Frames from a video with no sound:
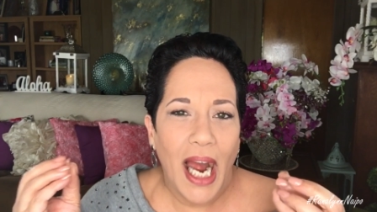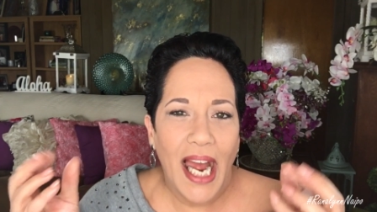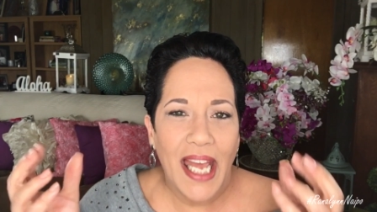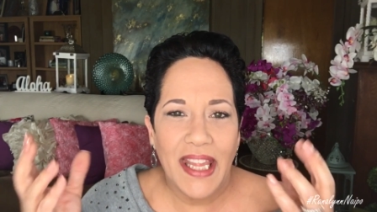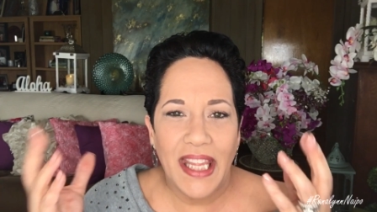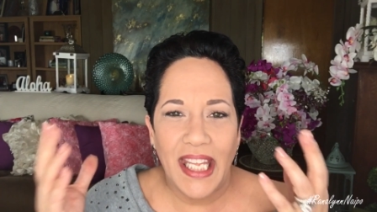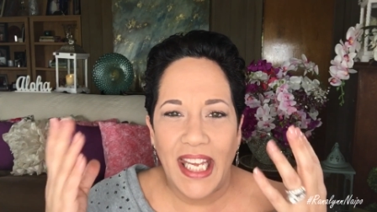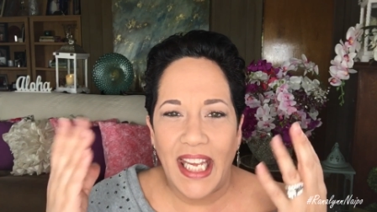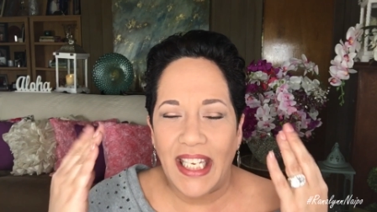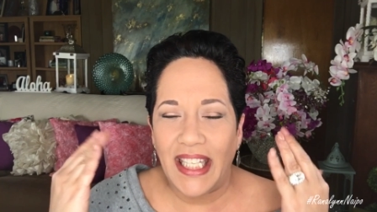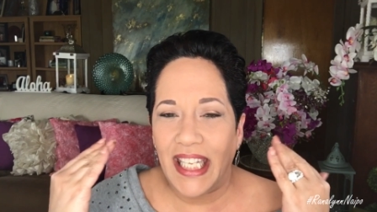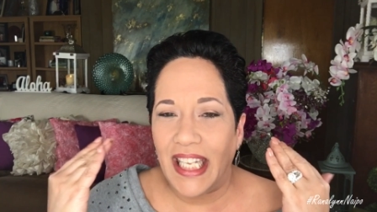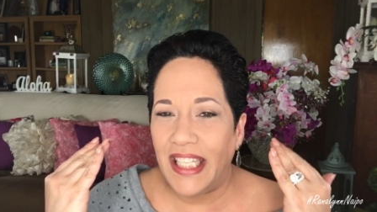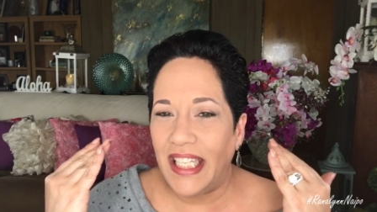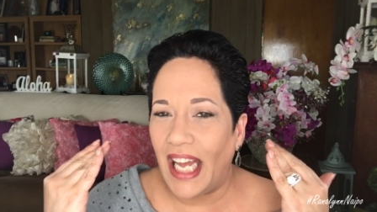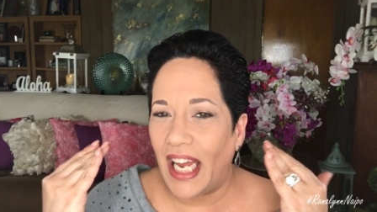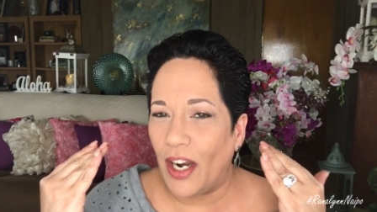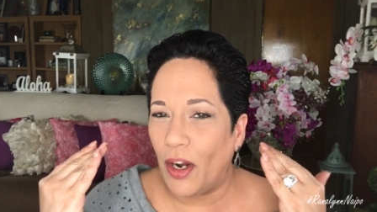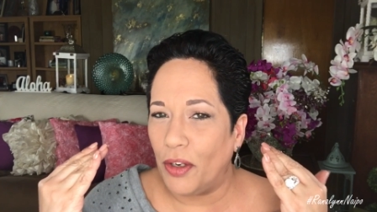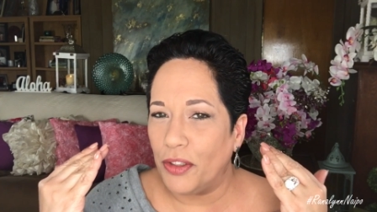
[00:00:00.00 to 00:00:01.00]
I think it did
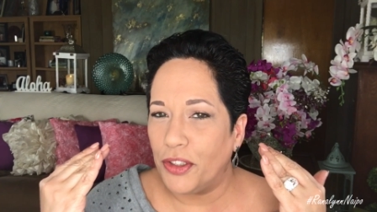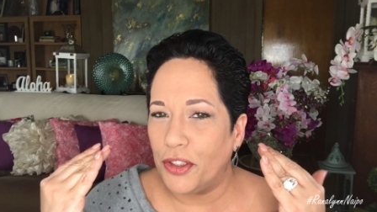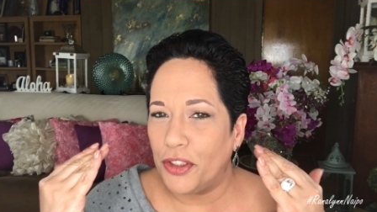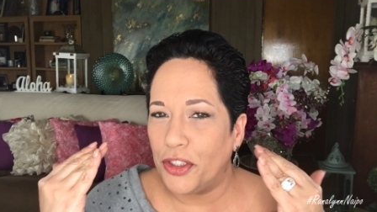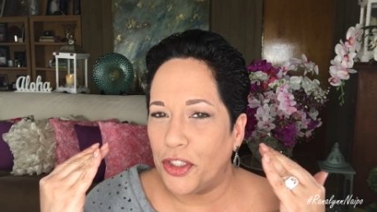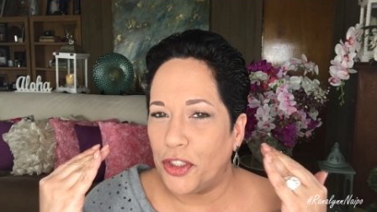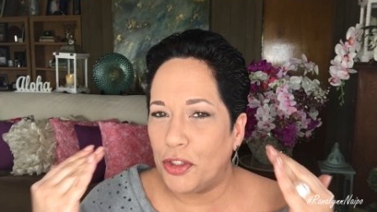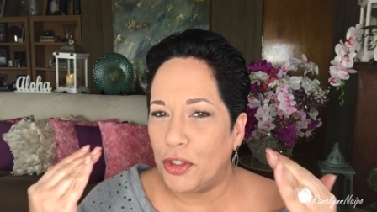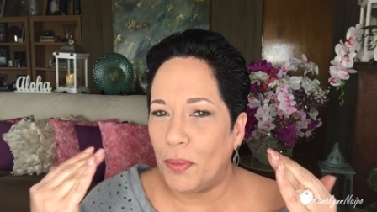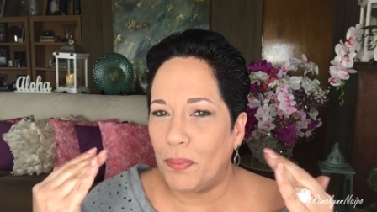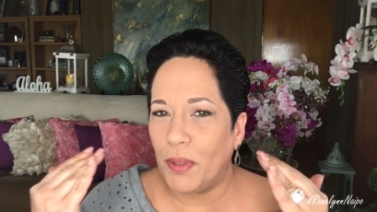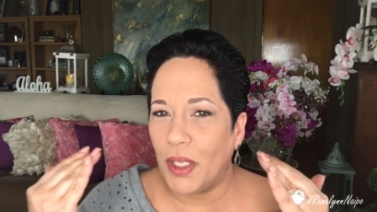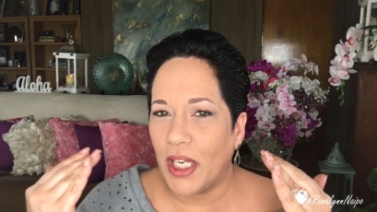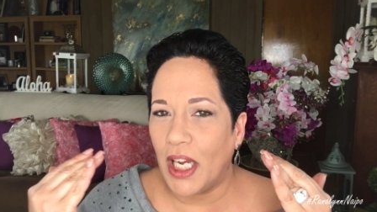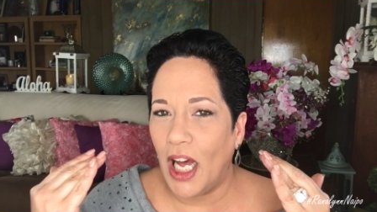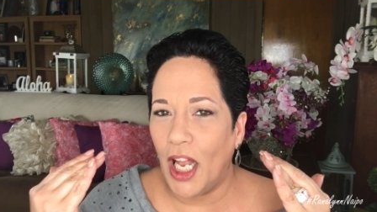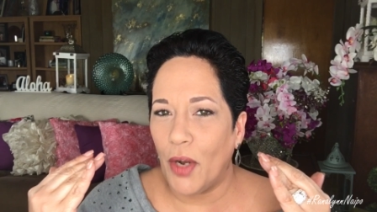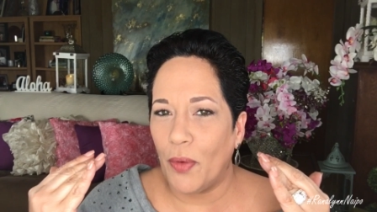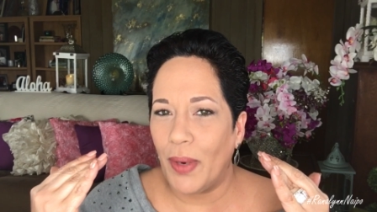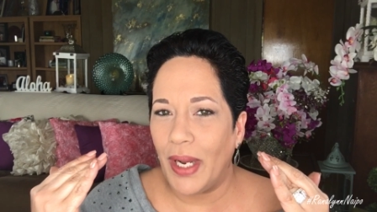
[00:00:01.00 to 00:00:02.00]
not also strip the
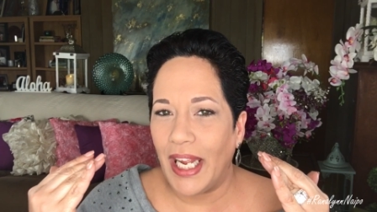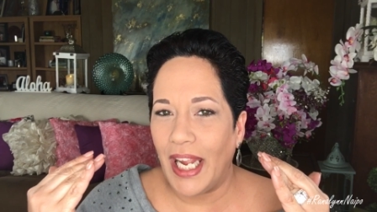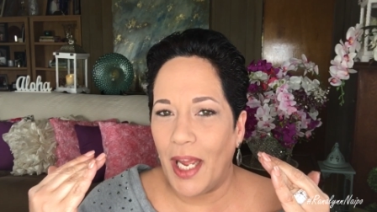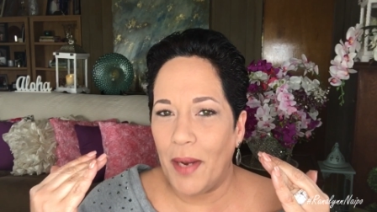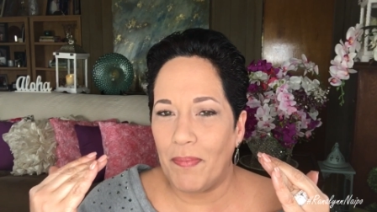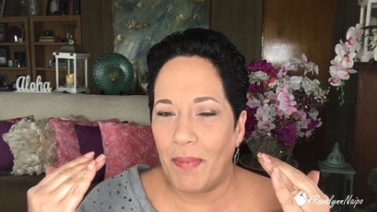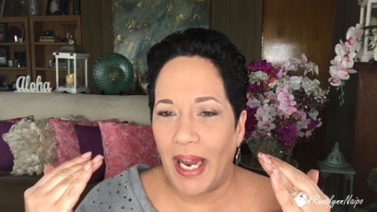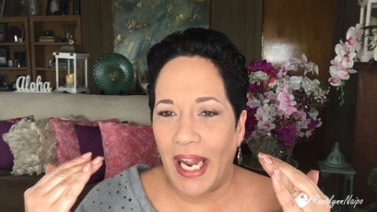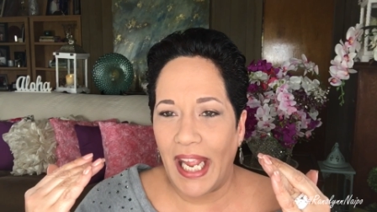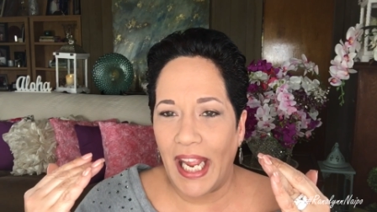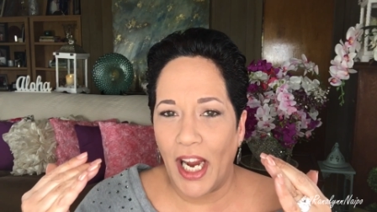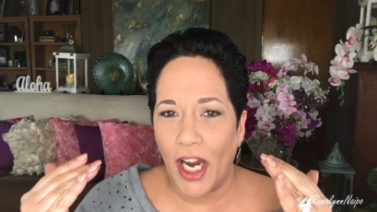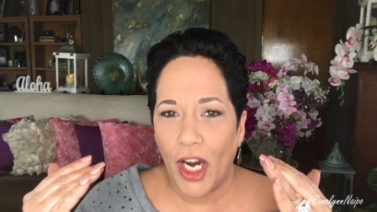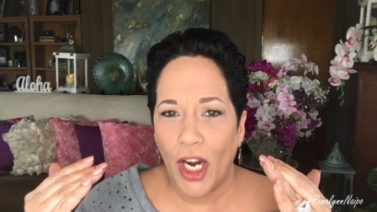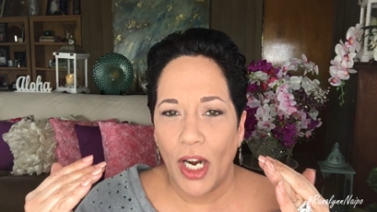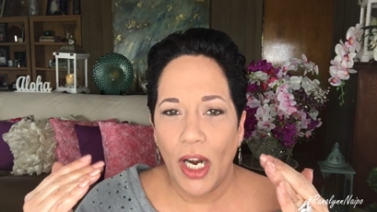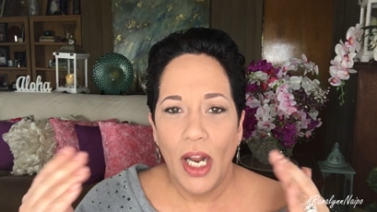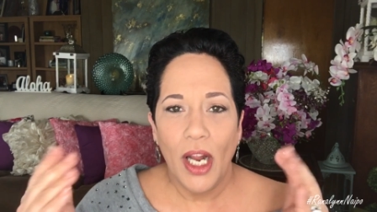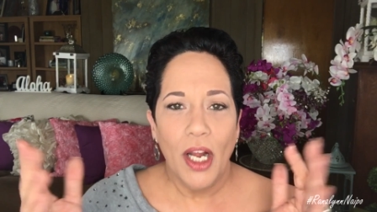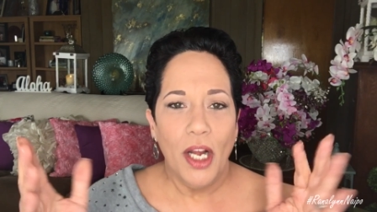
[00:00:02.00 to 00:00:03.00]
coloring in my
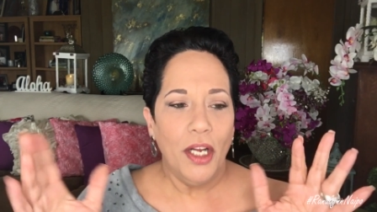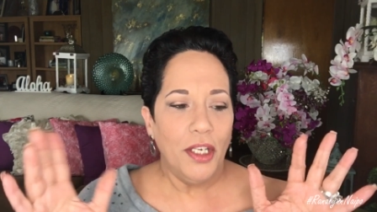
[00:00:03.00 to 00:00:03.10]
hair.